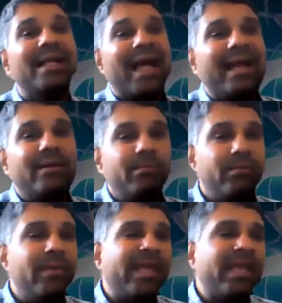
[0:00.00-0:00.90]

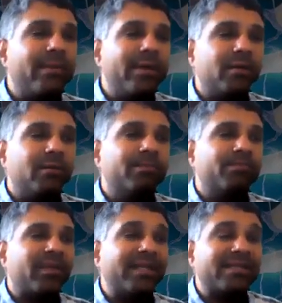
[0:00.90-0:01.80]
And being able to
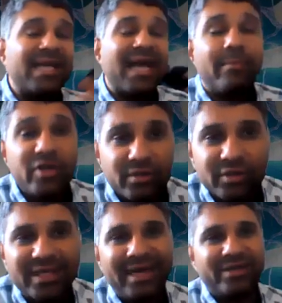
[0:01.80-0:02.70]
establish
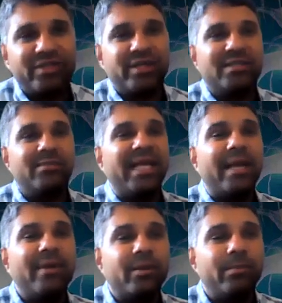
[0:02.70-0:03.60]
those connections, being
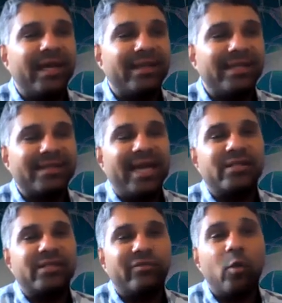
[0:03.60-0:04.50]
able to bring these
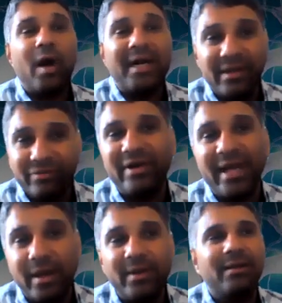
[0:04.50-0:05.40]
kinds of
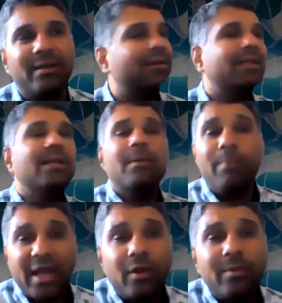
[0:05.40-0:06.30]
quantifiable
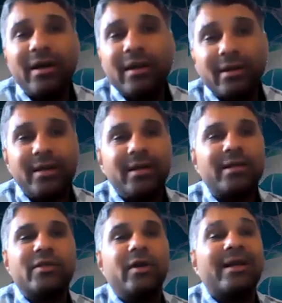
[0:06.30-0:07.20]

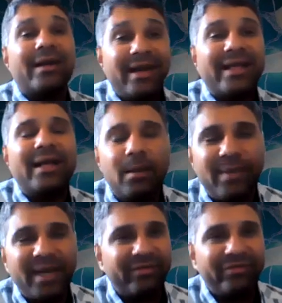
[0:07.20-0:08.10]
biomarkers or clinical
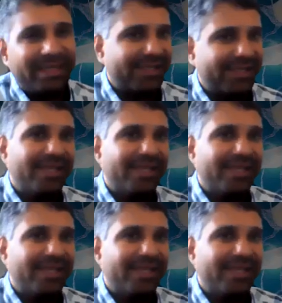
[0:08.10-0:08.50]
benefits,